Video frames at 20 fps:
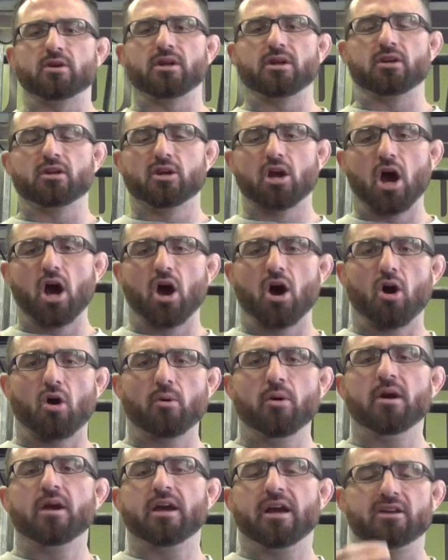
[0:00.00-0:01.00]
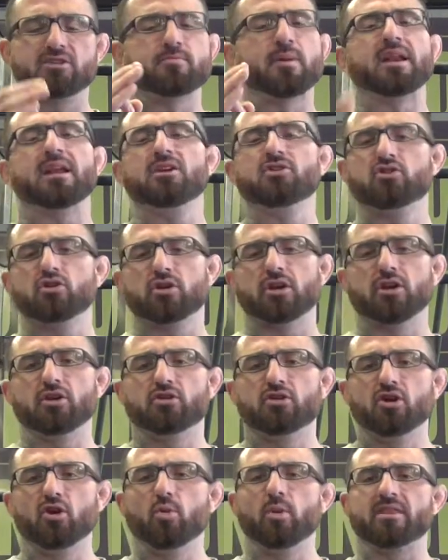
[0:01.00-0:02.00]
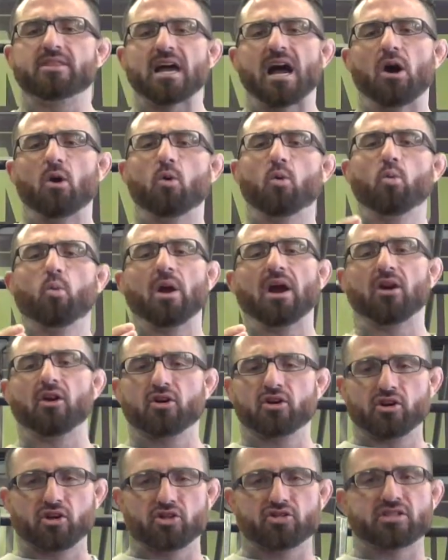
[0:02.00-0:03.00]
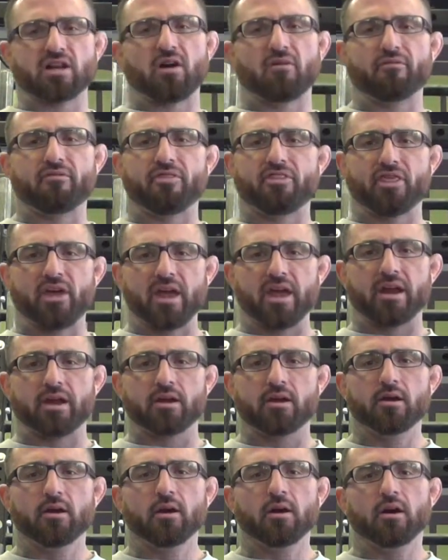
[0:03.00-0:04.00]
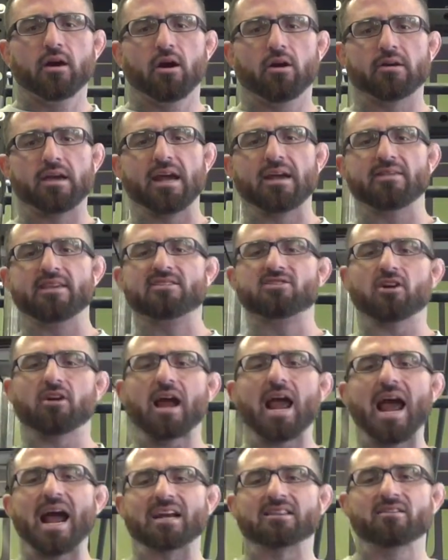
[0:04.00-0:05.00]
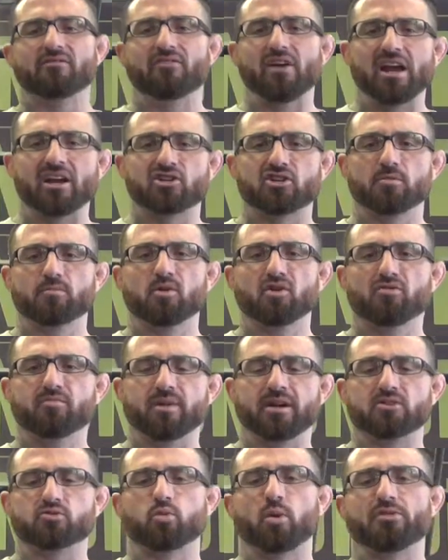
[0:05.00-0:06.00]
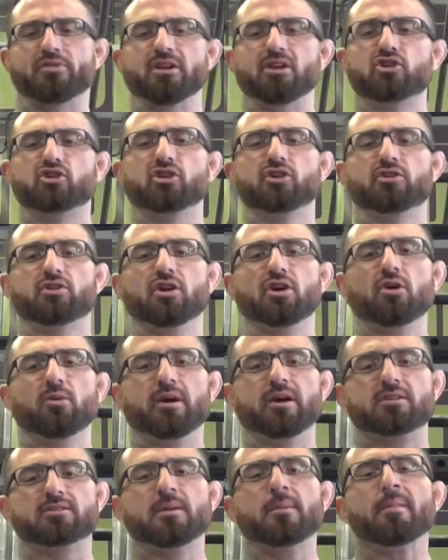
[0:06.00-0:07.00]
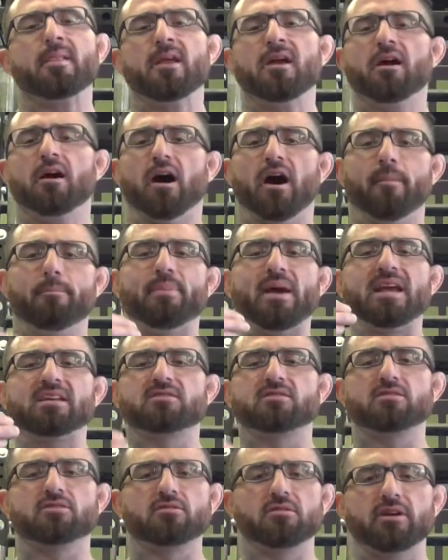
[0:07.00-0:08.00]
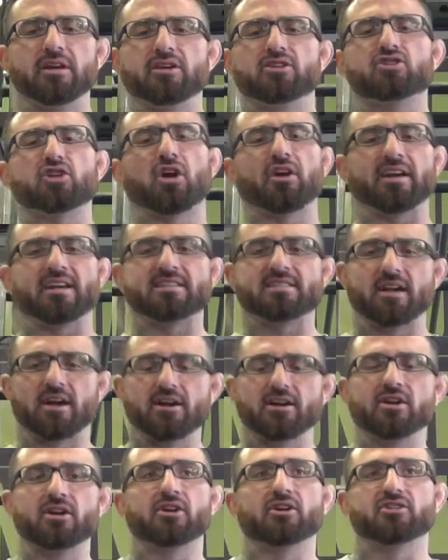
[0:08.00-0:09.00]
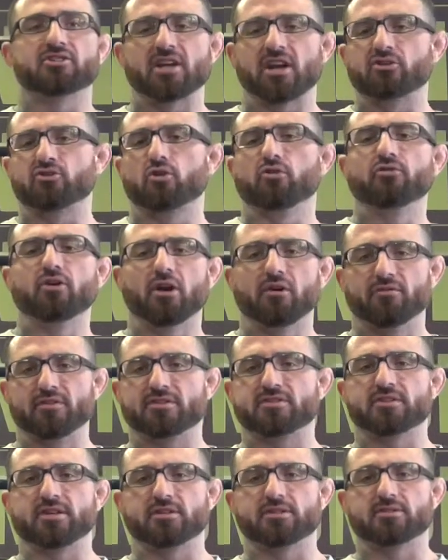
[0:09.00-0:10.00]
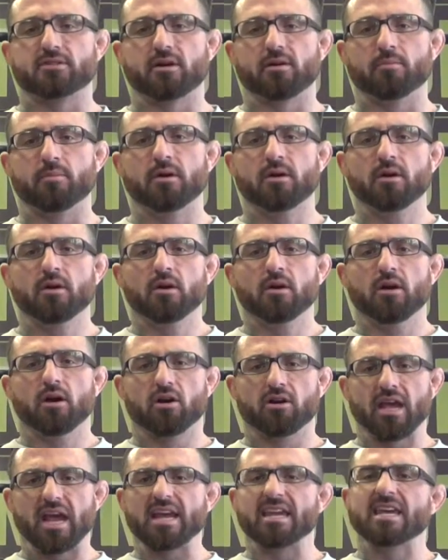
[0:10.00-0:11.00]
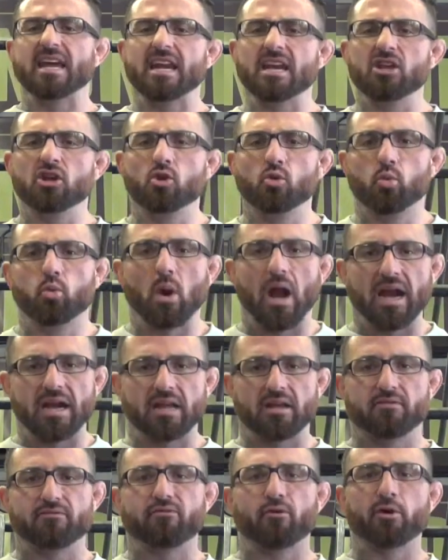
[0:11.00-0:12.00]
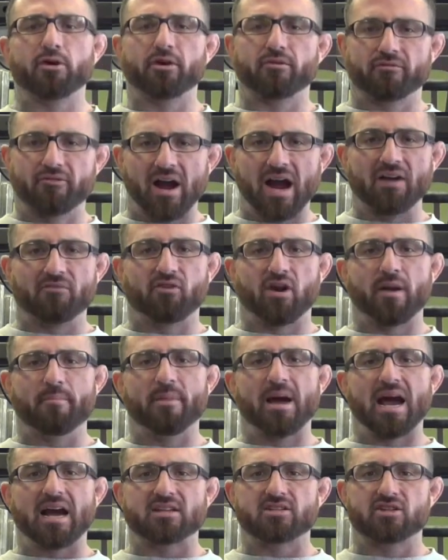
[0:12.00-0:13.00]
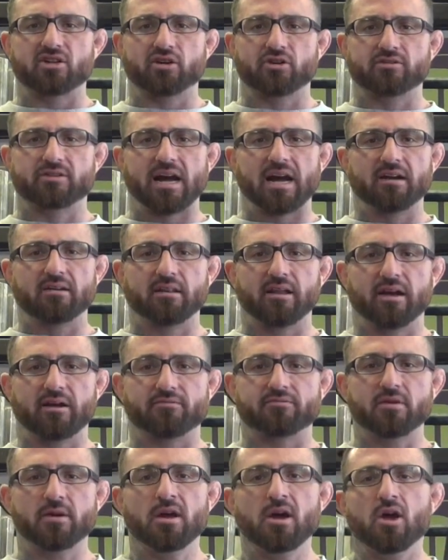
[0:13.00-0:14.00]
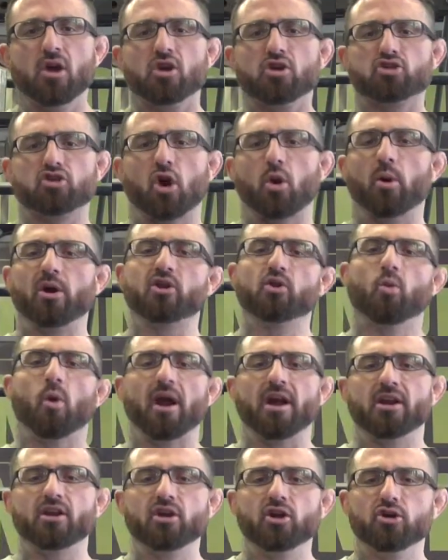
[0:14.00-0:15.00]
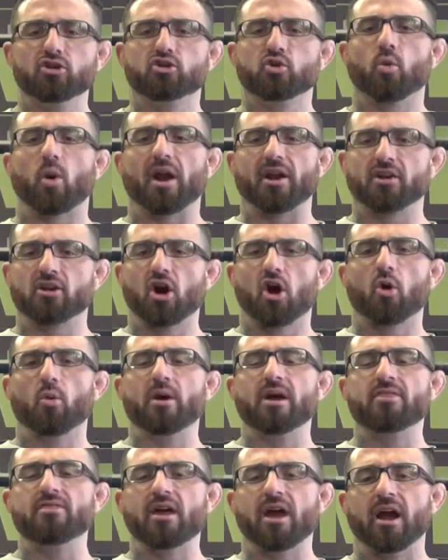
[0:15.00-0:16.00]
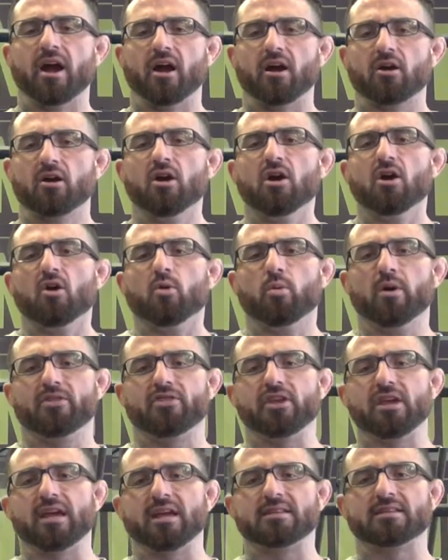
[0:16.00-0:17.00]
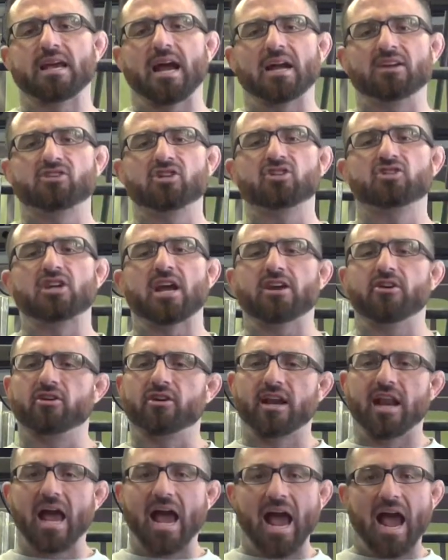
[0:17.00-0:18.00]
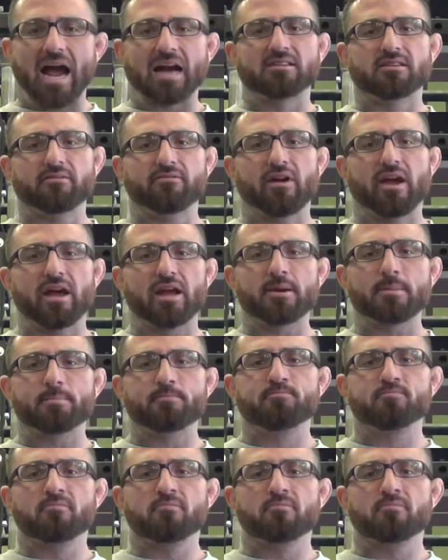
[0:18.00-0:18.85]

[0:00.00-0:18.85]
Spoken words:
can do without wearing yourself thin, okay? These are activation movements. What these should do is basically start exciting your central nervous system, okay? Getting you ready for your 5 rep max of your deadlift. So what you want to do is you want to go in there with the intentions that you're going to activate,